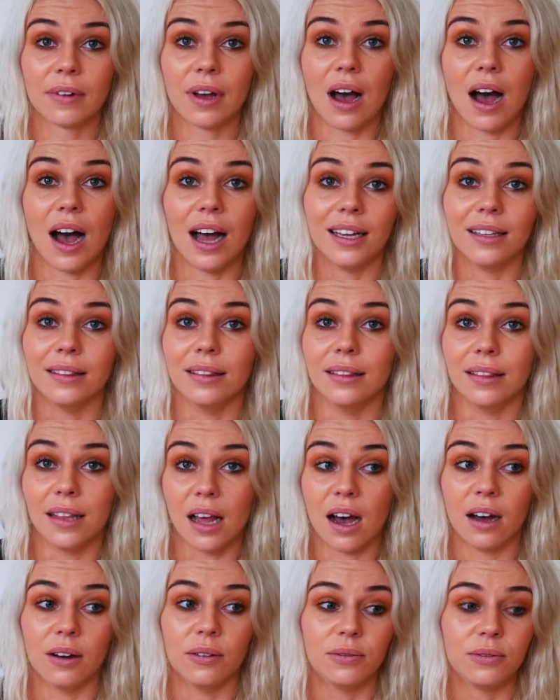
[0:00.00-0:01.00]
I
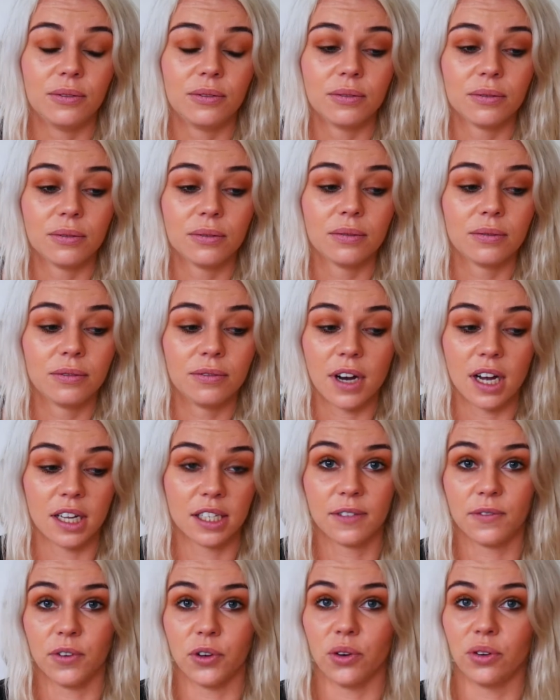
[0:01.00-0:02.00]
love
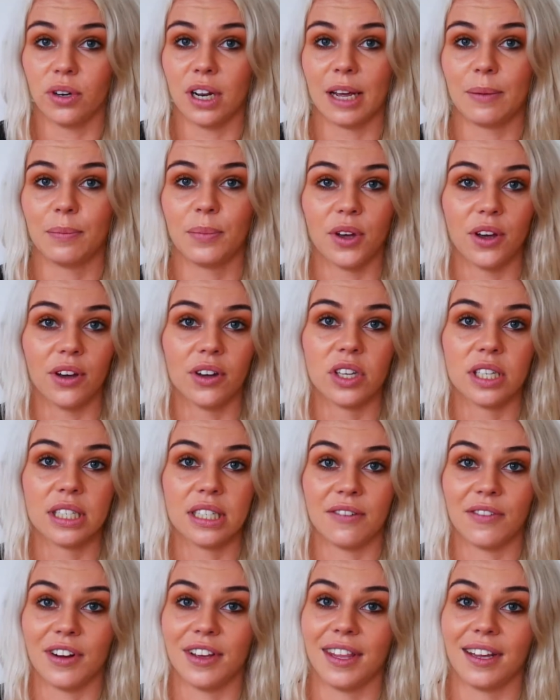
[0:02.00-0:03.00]
fast food like burgers
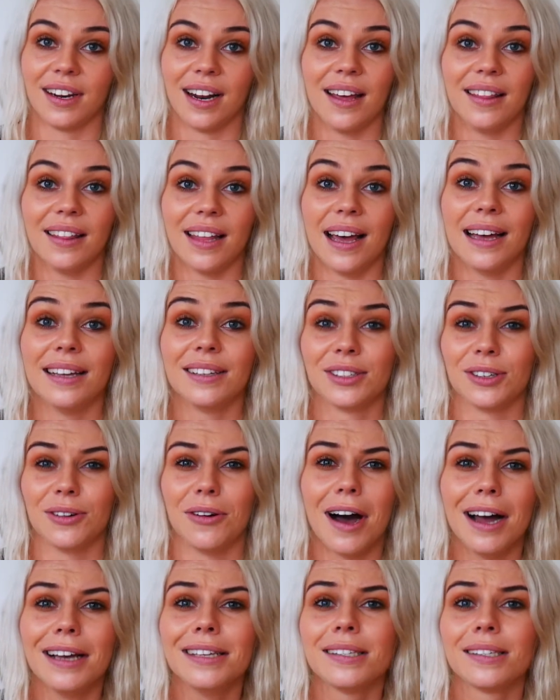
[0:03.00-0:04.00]
and everything like that, so
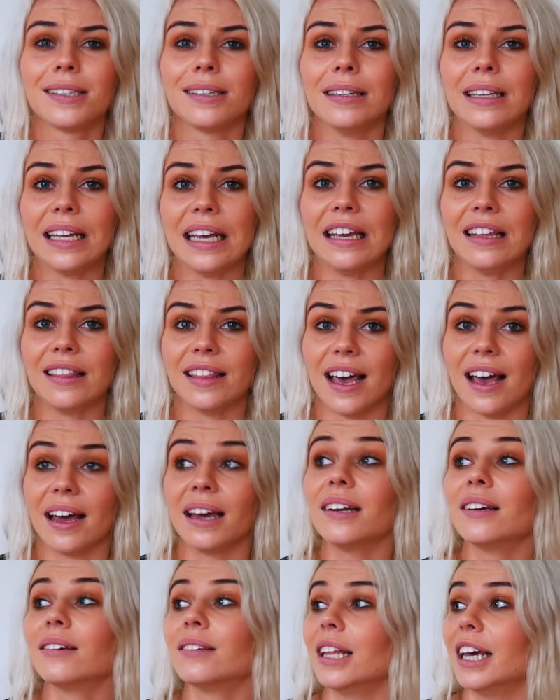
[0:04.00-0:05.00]
I still eat
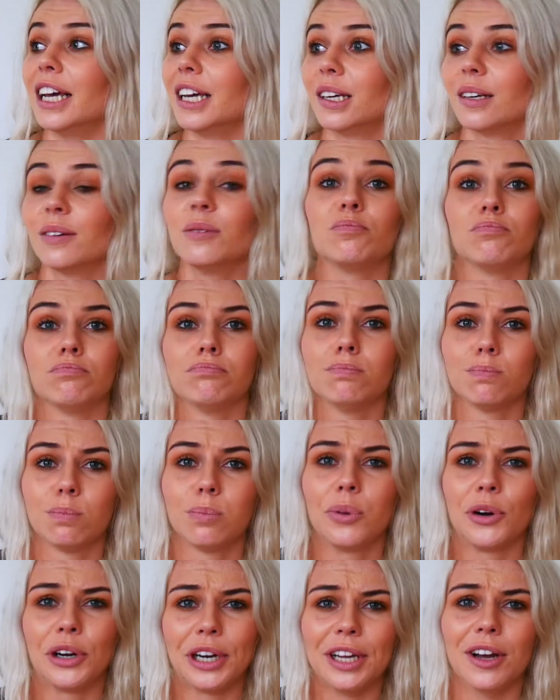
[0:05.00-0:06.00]
that like
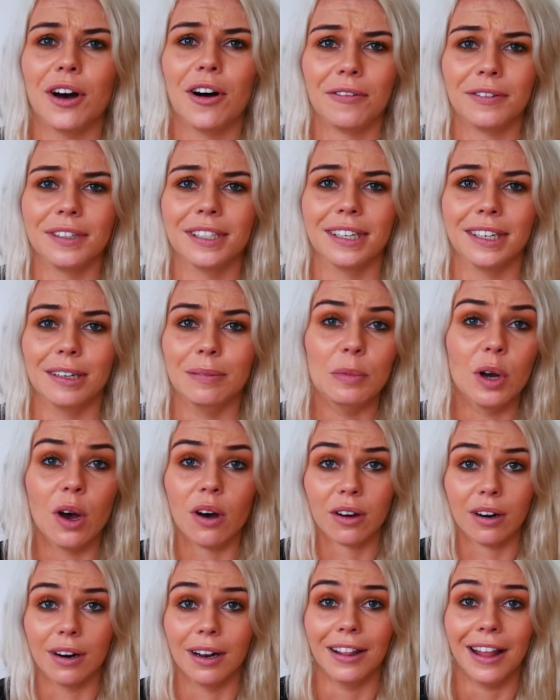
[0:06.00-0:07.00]
pretty often,
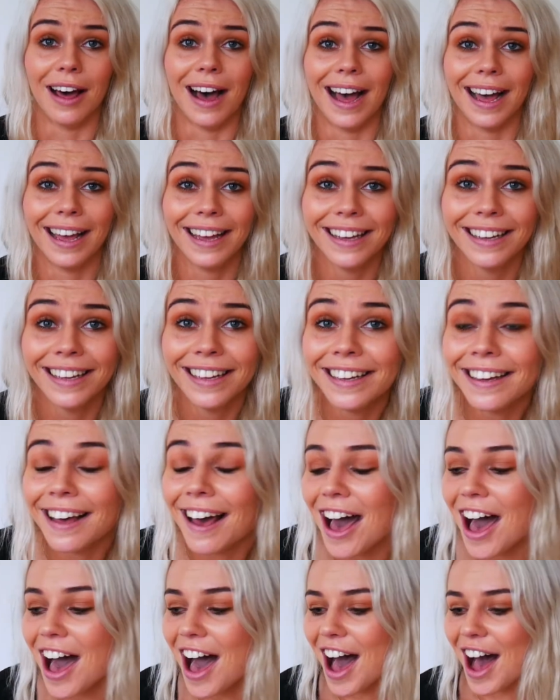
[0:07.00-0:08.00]
not gonna
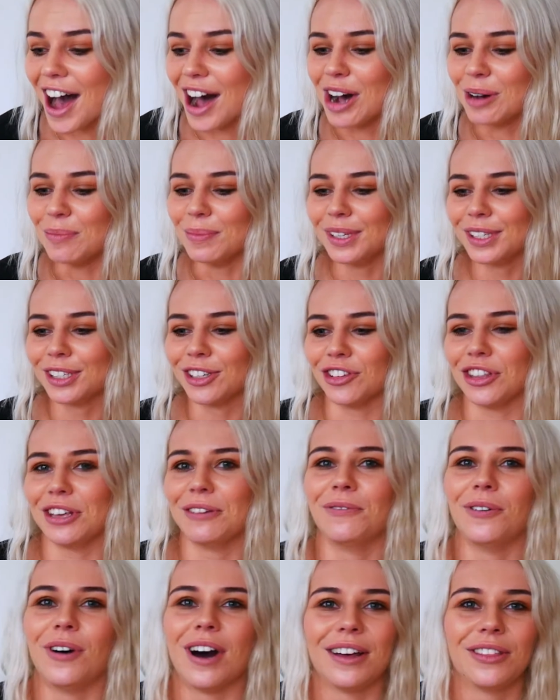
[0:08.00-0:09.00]
lie. So
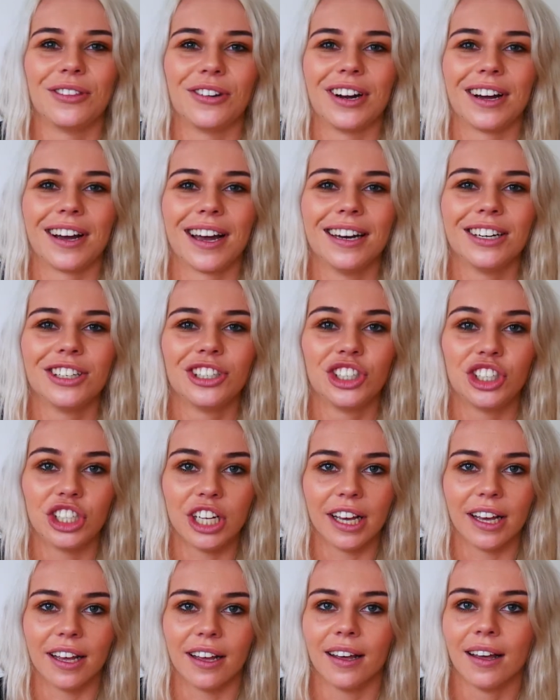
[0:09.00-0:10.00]
therefore I thought I'd kind of
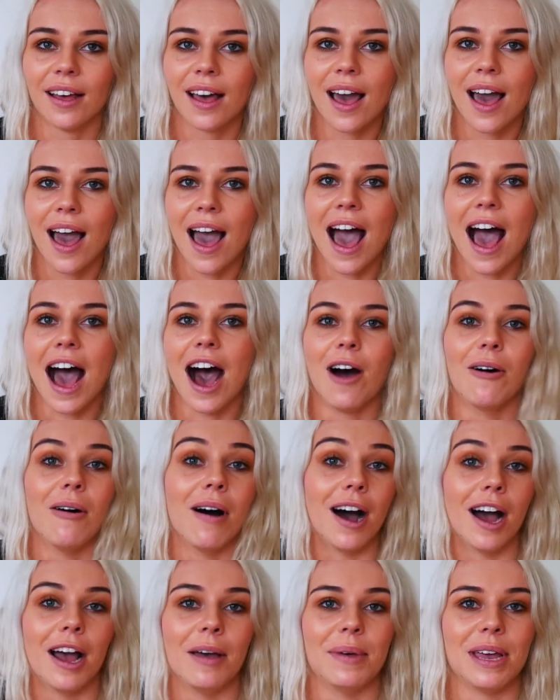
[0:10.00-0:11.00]
share how
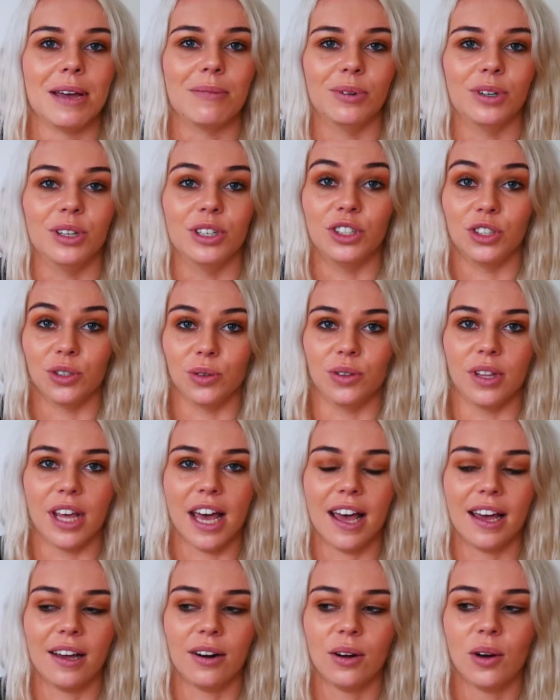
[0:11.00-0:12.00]
I'm able to do
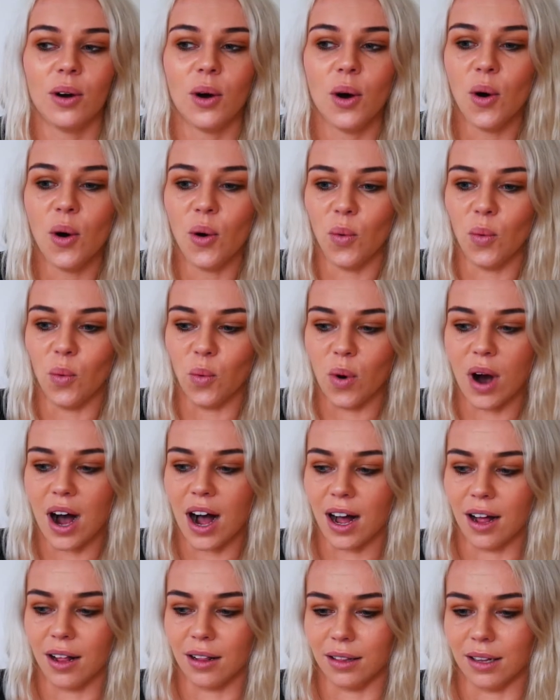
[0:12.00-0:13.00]
that
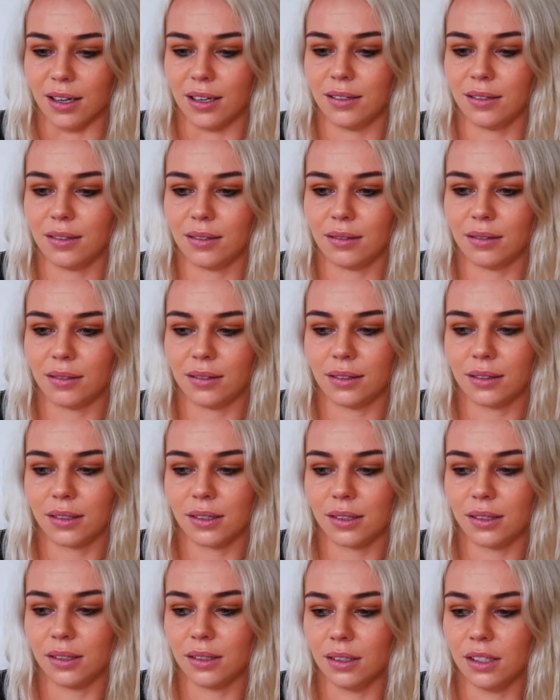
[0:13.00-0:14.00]
while
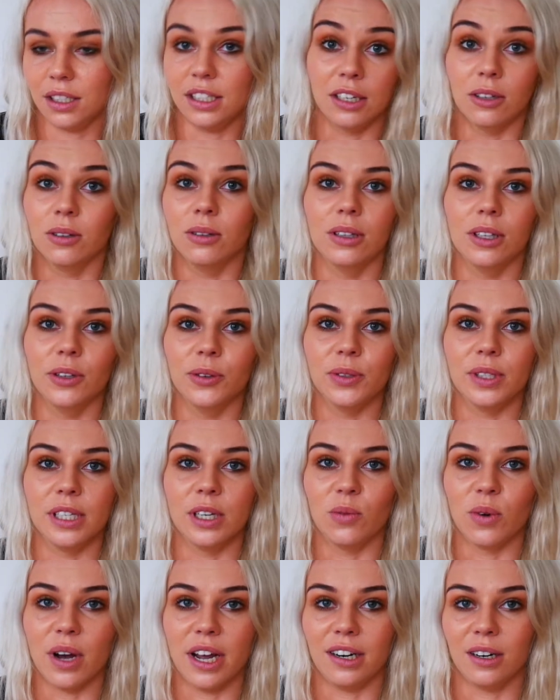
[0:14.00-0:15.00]
still
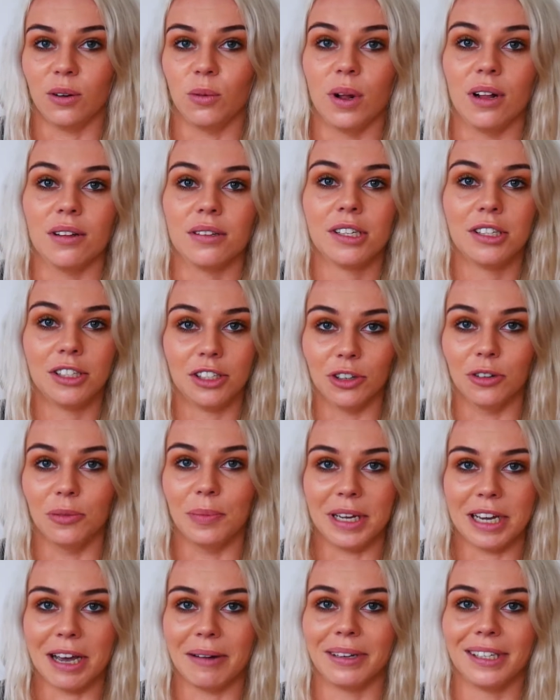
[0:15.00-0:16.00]
losing weight and while still
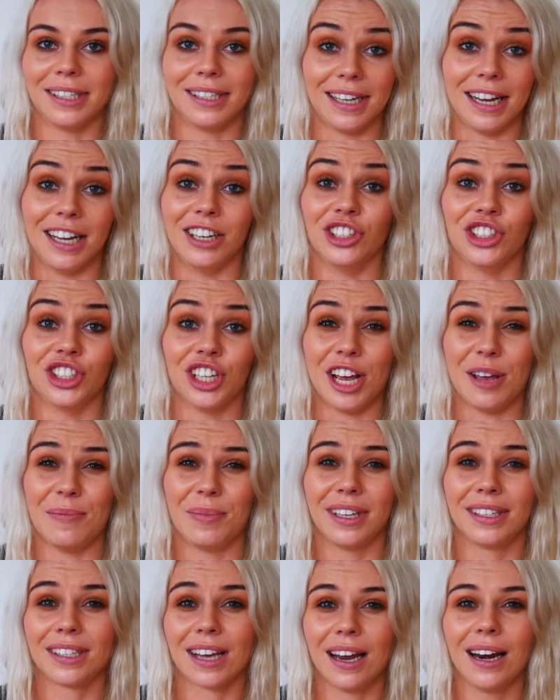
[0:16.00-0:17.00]
being able to stay in
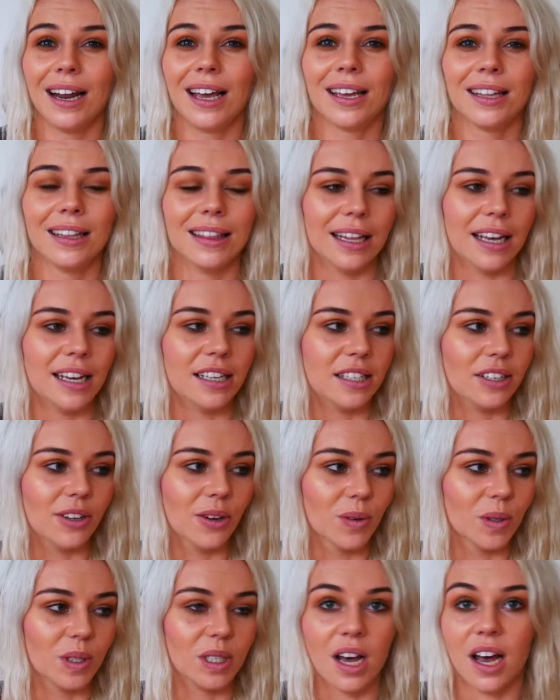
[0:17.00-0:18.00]
shape. It's kind of like a lazy
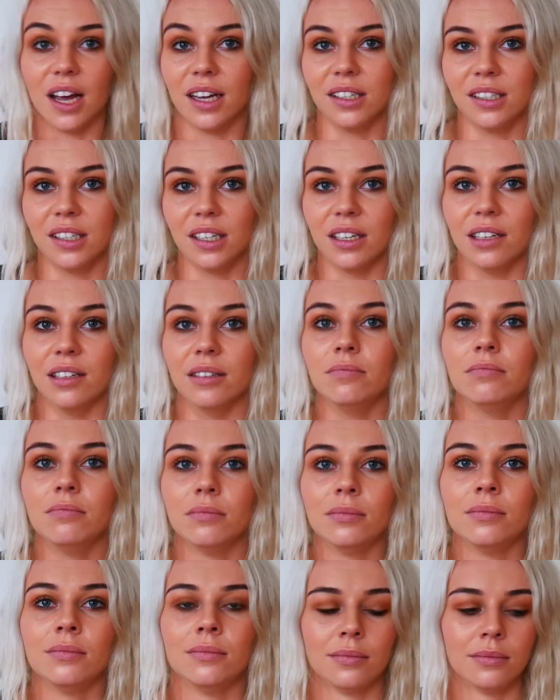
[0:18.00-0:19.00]
girl's guide to
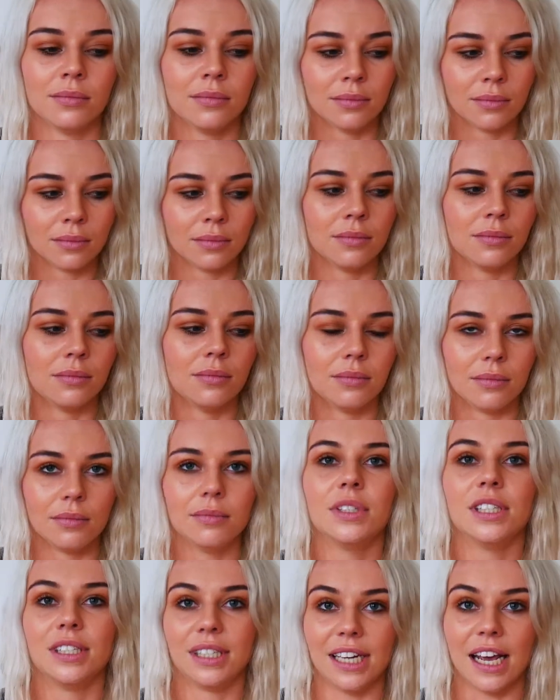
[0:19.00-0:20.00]

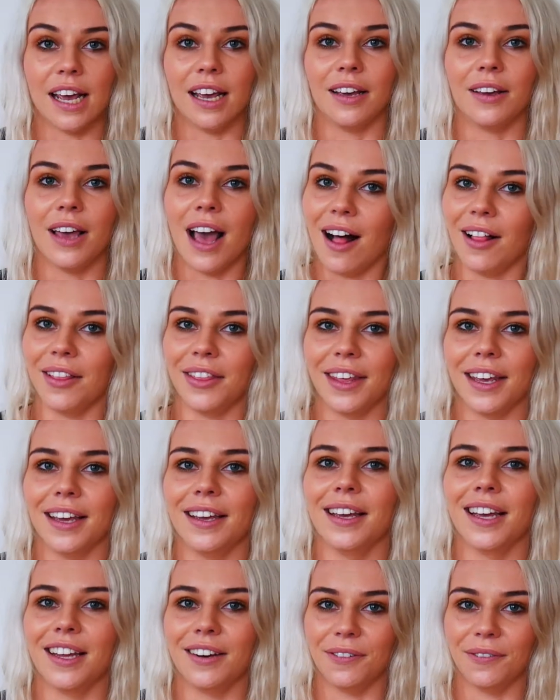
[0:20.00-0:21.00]
staying
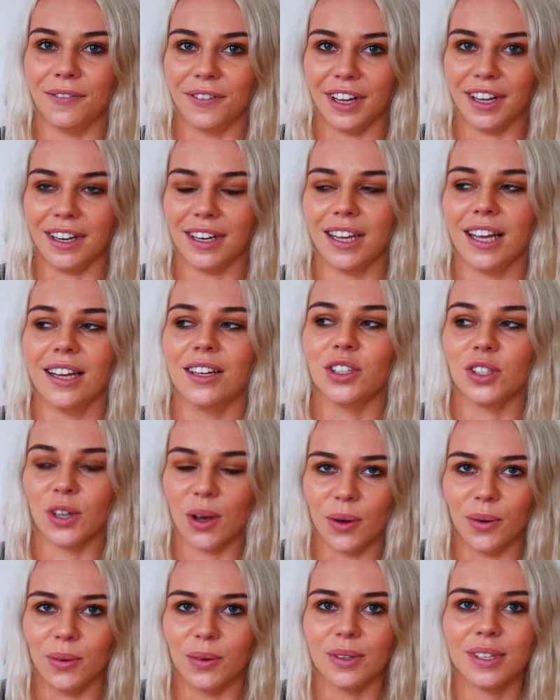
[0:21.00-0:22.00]
healthy and fit and
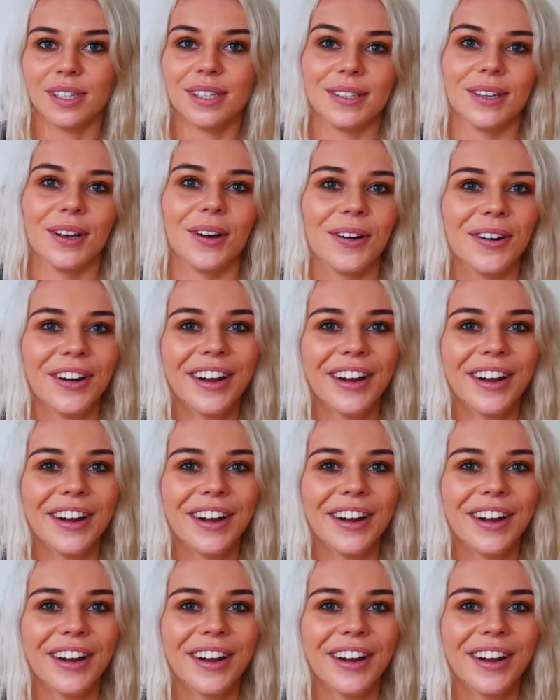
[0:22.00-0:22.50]
toned, so